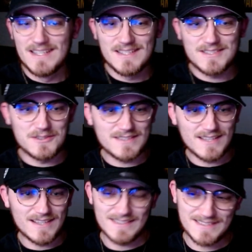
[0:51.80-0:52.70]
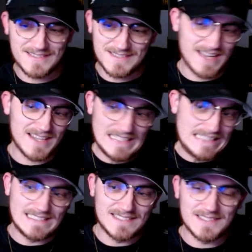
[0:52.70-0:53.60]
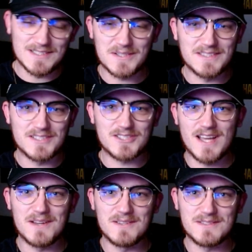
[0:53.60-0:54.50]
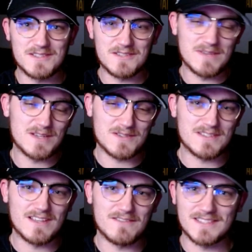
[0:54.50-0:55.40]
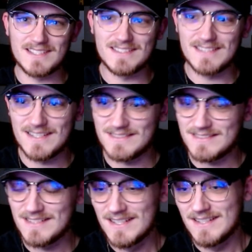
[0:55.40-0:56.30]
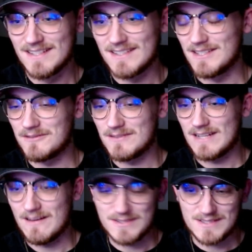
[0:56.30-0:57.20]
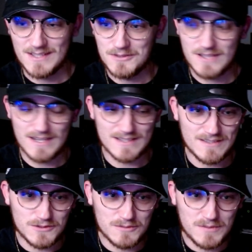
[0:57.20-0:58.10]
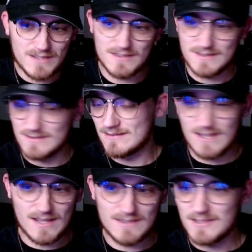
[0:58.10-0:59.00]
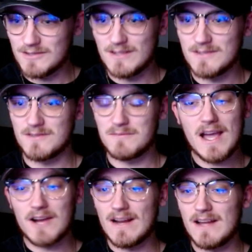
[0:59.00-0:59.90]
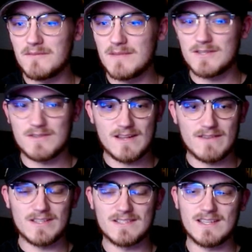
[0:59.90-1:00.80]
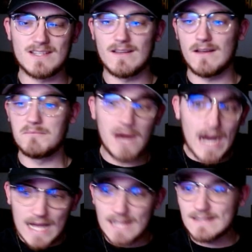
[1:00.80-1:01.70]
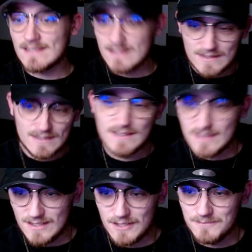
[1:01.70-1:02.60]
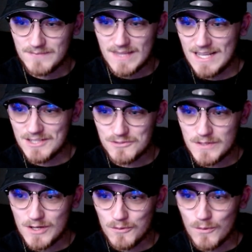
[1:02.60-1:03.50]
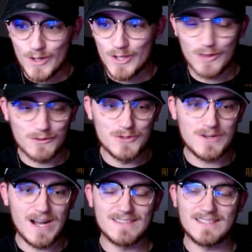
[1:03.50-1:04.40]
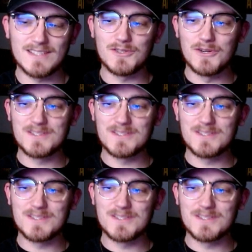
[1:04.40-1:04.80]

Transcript: So it's like it's kind of easy to lurk in the shadows and just stuff is getting done. And obviously I do a lot of stuff with the players and content creators in the background and make sure that everything's getting done. But you know, as we are working through new content goals